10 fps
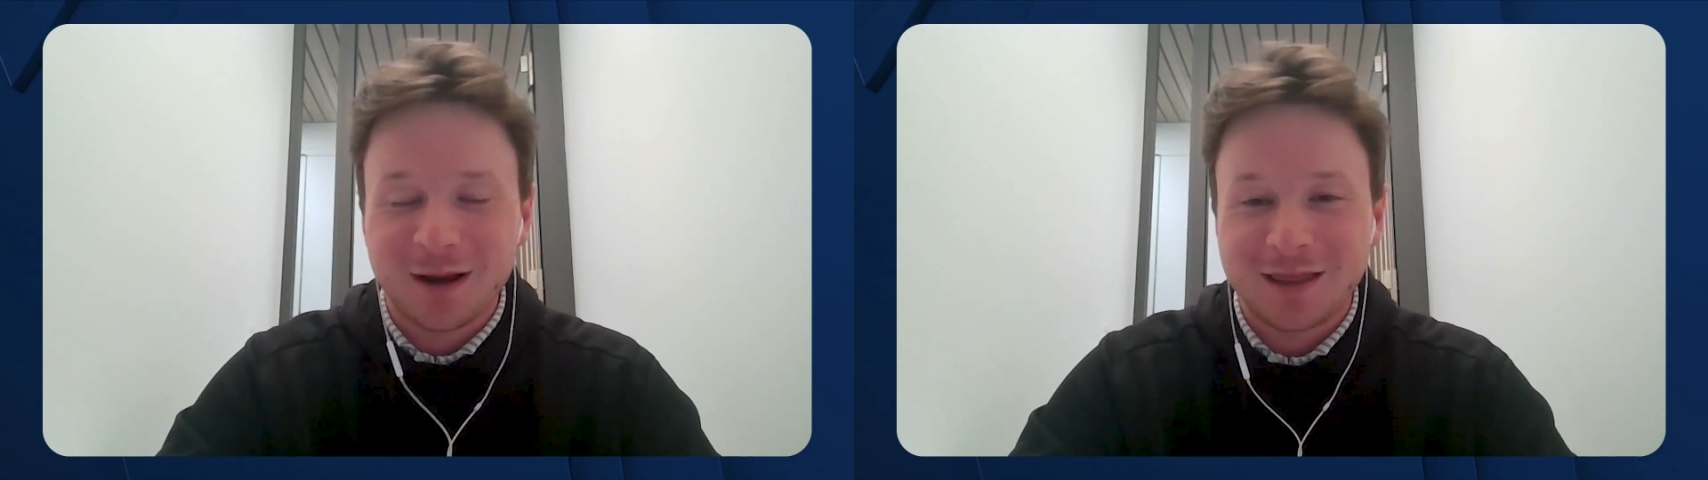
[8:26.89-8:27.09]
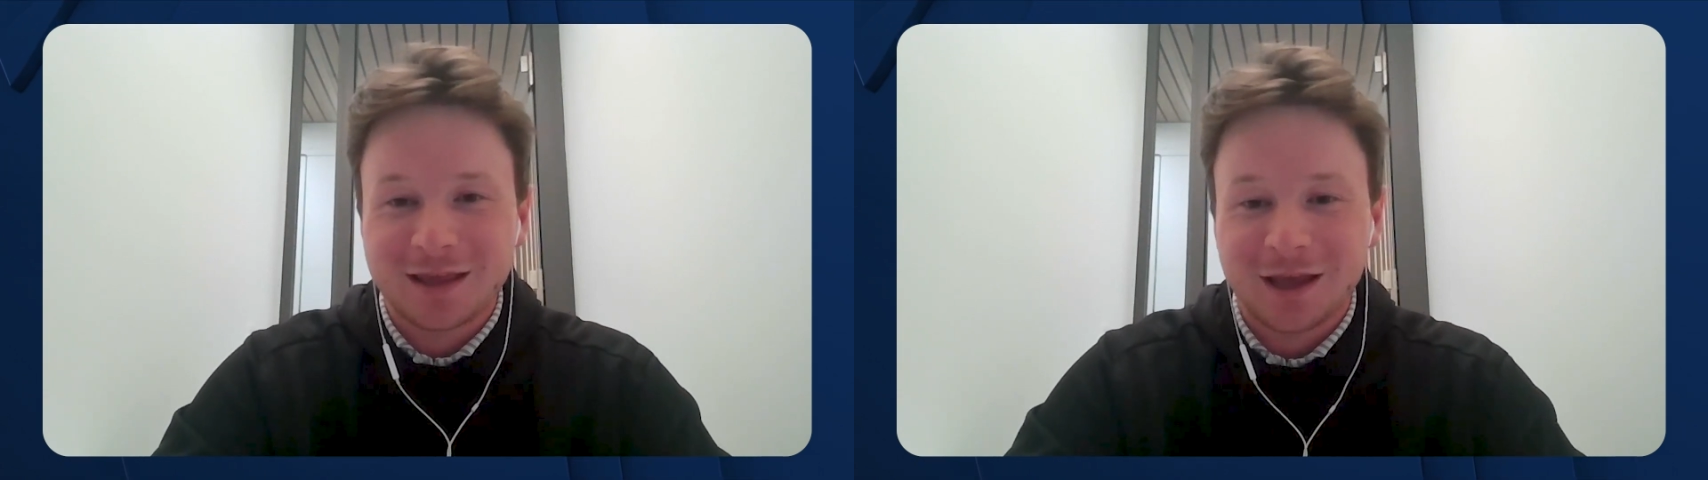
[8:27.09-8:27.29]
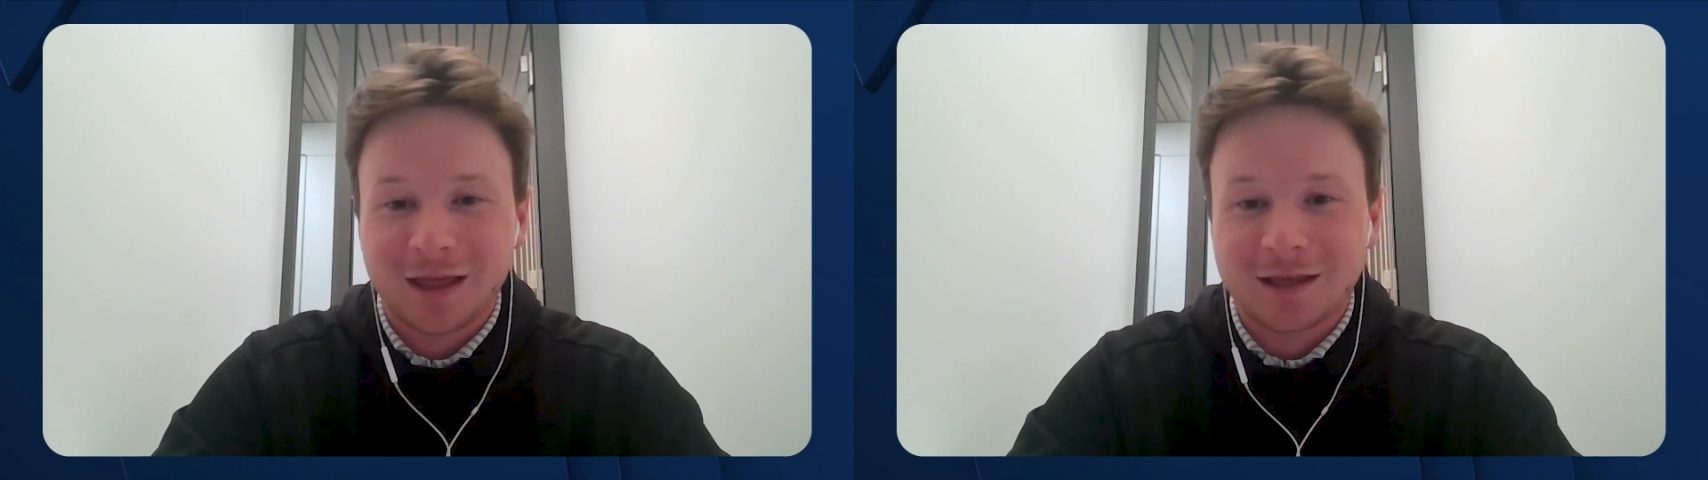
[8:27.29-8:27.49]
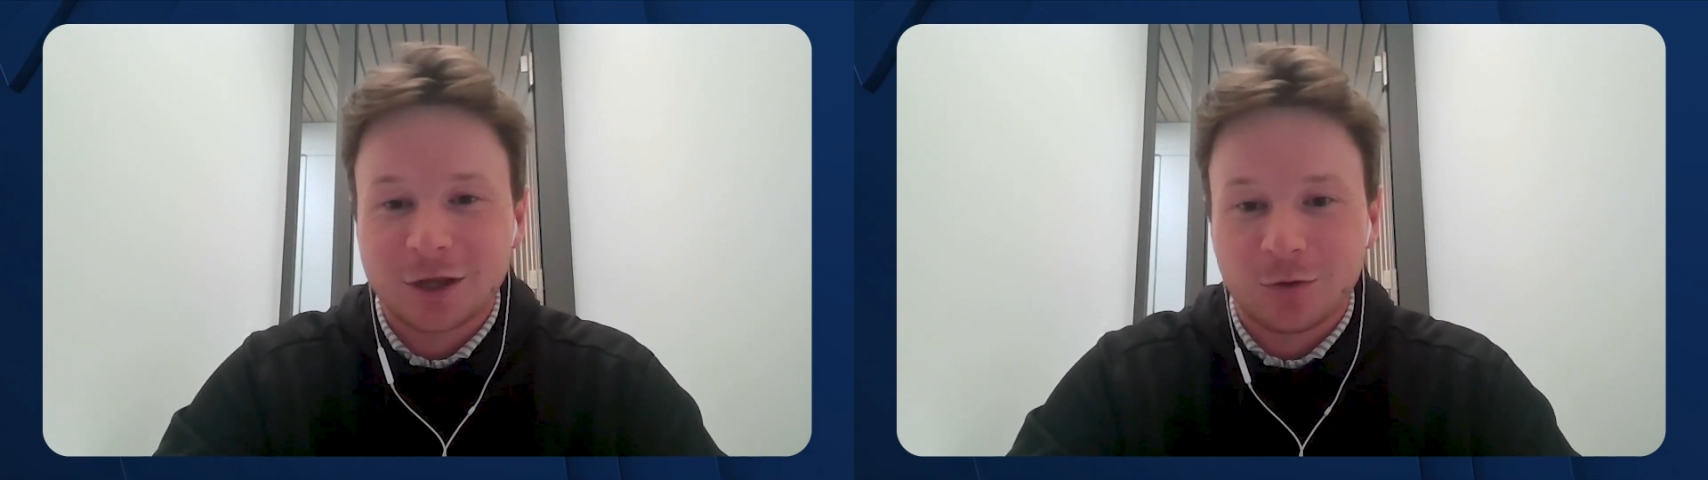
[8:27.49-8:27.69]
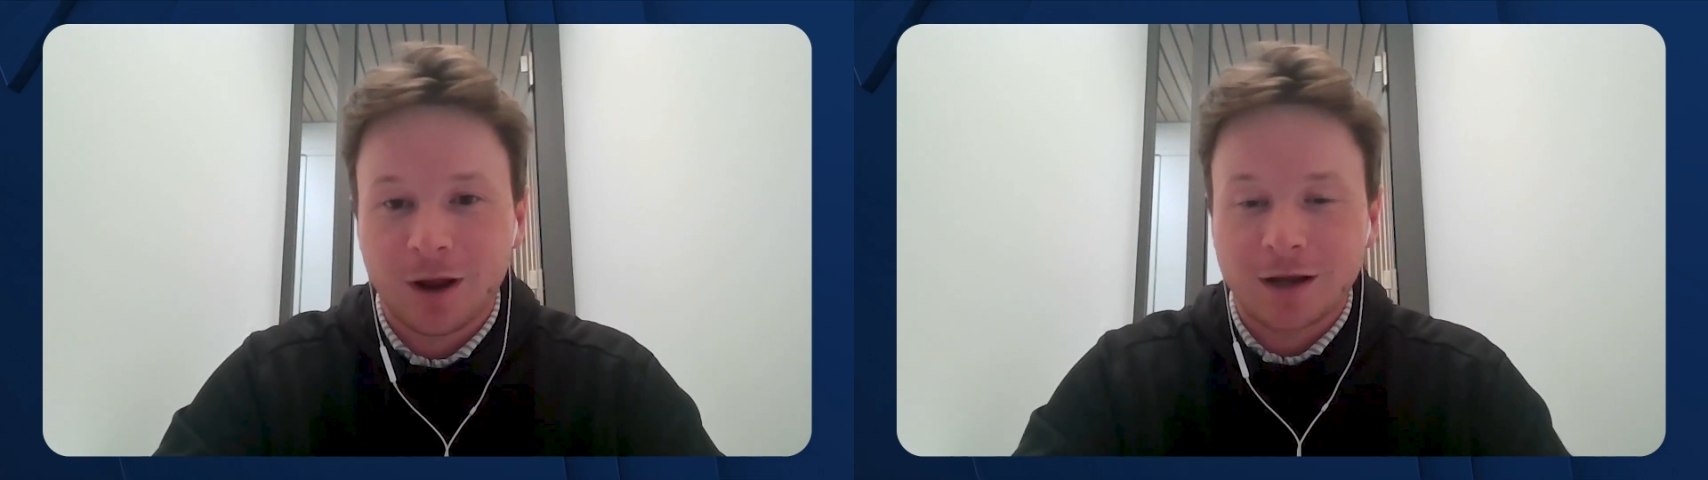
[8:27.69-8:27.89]
but I
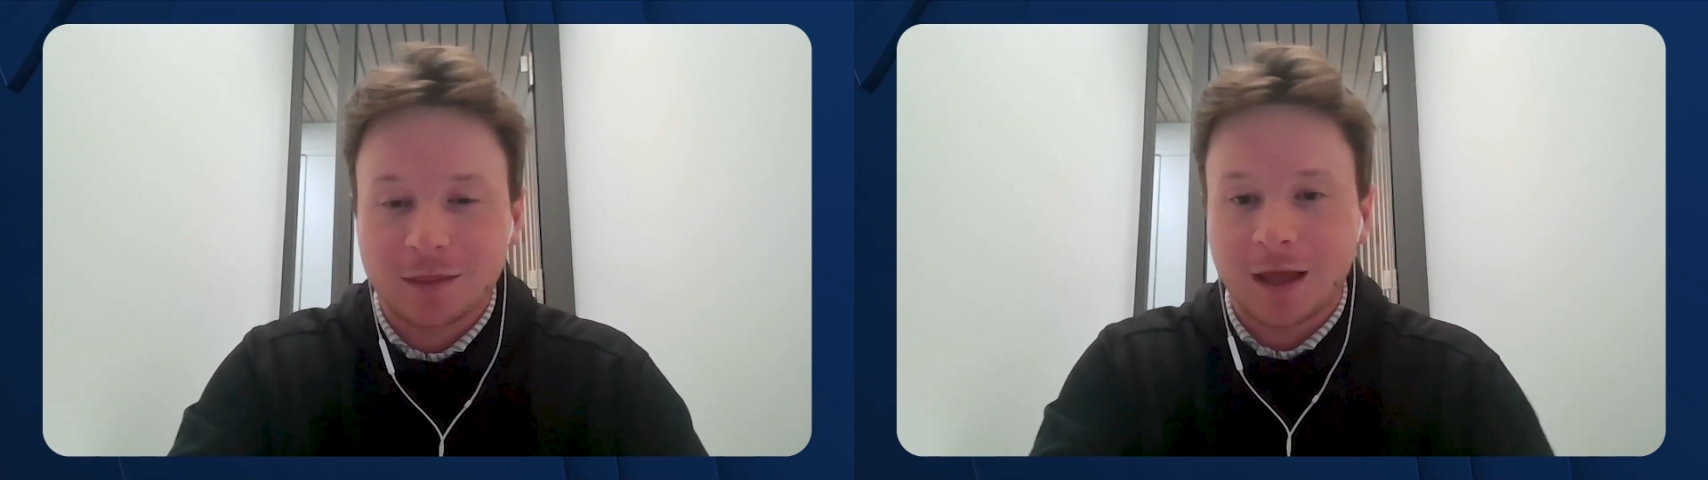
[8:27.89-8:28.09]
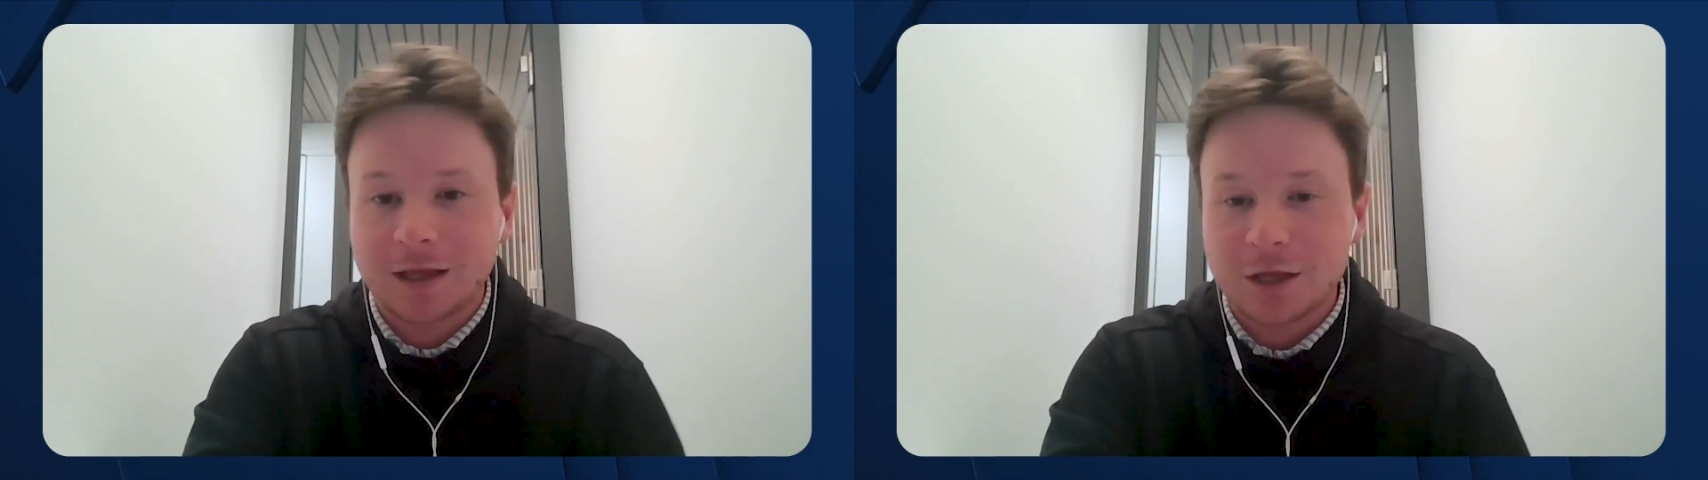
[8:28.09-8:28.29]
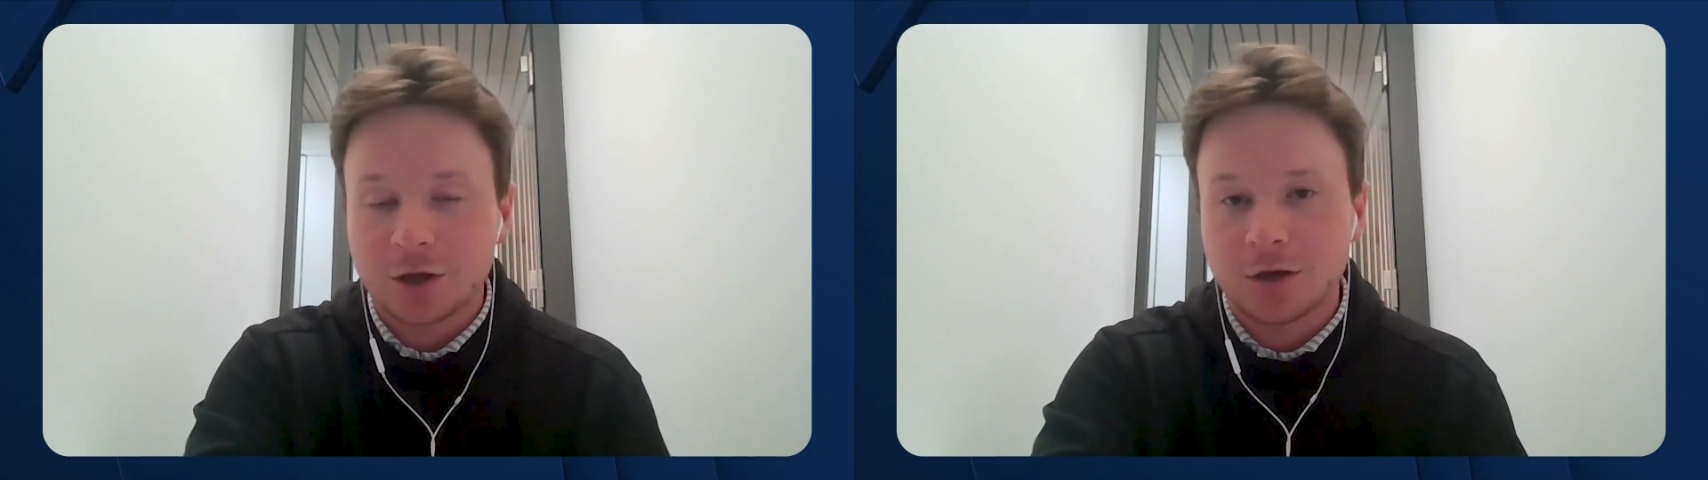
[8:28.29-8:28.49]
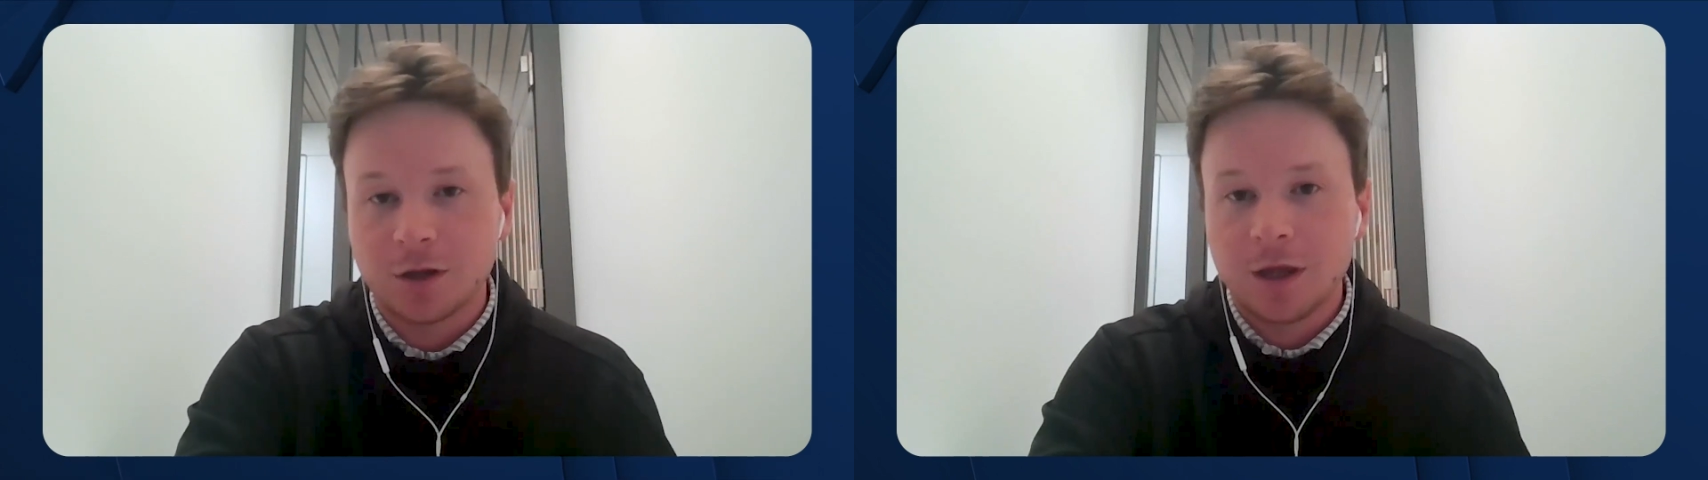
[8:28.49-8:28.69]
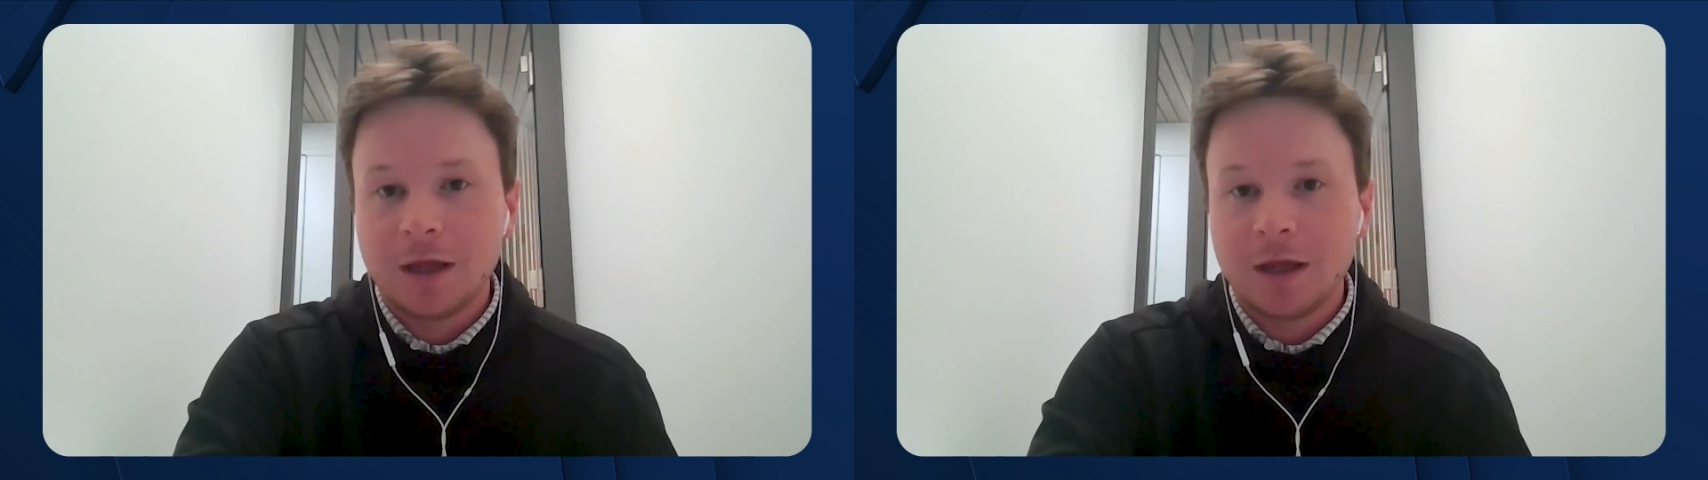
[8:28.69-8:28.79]
think you're right in that he could